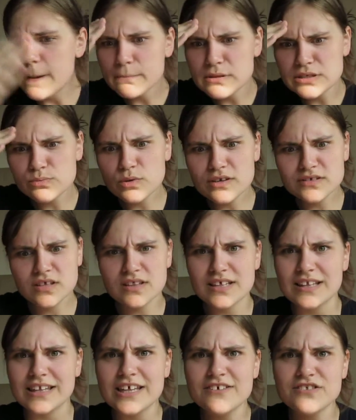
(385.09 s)
Plus, what if
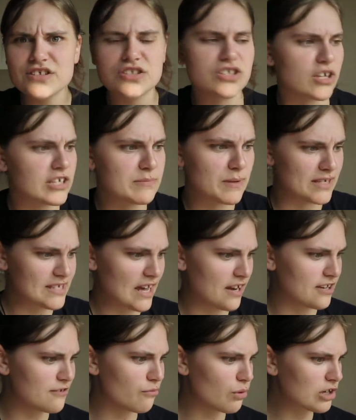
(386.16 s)
something lives in subspace? How
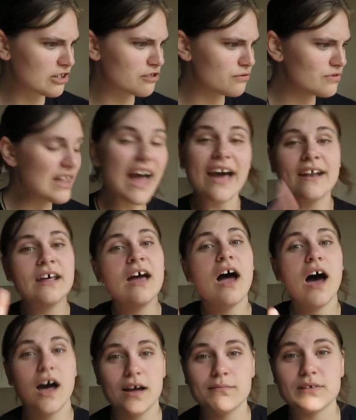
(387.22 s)
do you work through that?
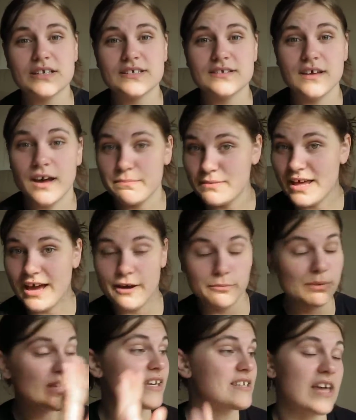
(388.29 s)
I'm going to stop now
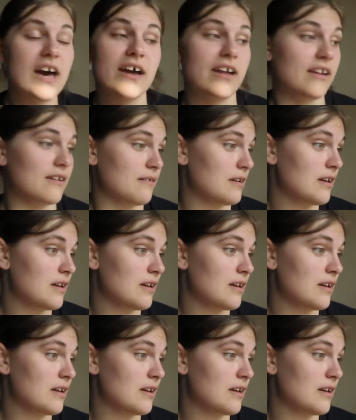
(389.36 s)
because I